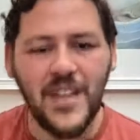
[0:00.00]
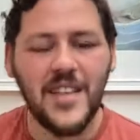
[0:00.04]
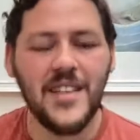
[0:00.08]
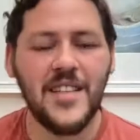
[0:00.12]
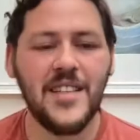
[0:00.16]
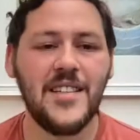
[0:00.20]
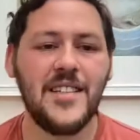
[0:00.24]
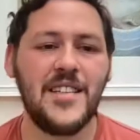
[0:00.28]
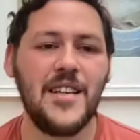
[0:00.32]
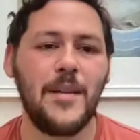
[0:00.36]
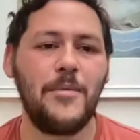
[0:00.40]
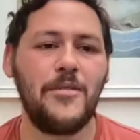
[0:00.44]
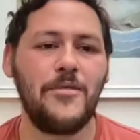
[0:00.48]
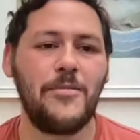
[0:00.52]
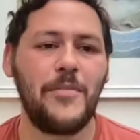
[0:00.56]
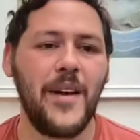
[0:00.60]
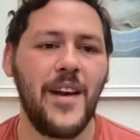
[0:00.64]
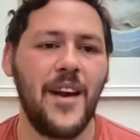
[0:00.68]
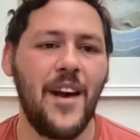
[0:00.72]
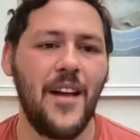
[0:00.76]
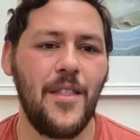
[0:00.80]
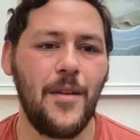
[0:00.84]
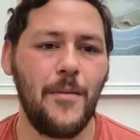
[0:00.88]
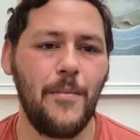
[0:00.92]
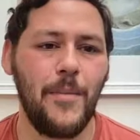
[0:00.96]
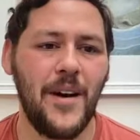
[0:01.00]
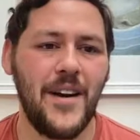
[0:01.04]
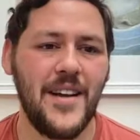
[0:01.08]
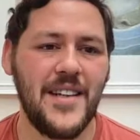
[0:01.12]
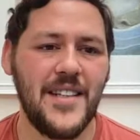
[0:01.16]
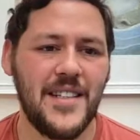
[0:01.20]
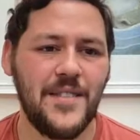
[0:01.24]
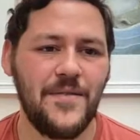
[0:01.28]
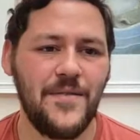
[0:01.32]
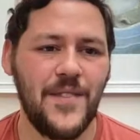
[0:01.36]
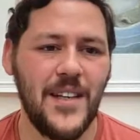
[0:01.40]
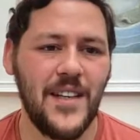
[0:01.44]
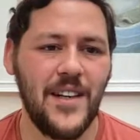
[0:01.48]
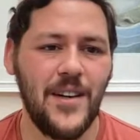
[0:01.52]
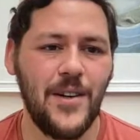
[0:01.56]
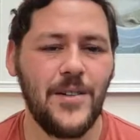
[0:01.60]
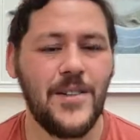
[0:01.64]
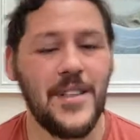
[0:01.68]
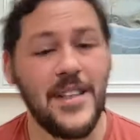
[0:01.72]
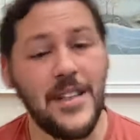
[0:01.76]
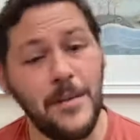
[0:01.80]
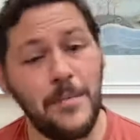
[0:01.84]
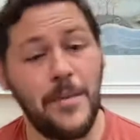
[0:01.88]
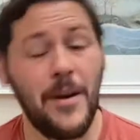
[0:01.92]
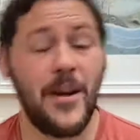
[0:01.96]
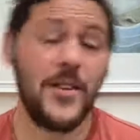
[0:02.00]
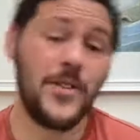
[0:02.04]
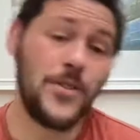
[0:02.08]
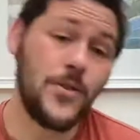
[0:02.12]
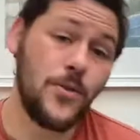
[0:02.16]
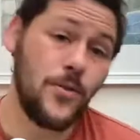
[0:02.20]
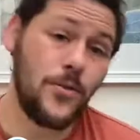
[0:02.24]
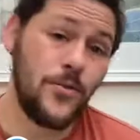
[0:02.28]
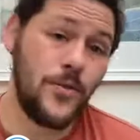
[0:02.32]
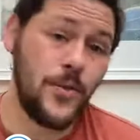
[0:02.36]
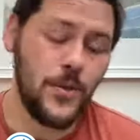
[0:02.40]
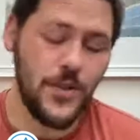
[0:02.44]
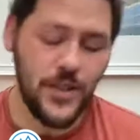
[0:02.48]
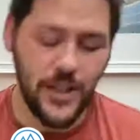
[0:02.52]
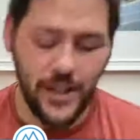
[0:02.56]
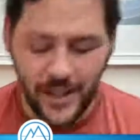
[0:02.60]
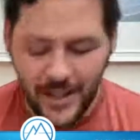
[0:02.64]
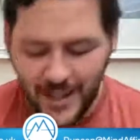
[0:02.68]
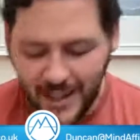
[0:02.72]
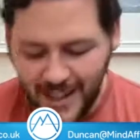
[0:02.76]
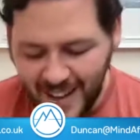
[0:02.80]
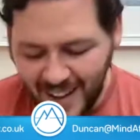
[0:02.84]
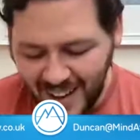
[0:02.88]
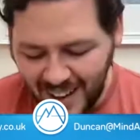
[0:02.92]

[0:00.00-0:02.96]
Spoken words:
to some of my other bias videos in the past or future.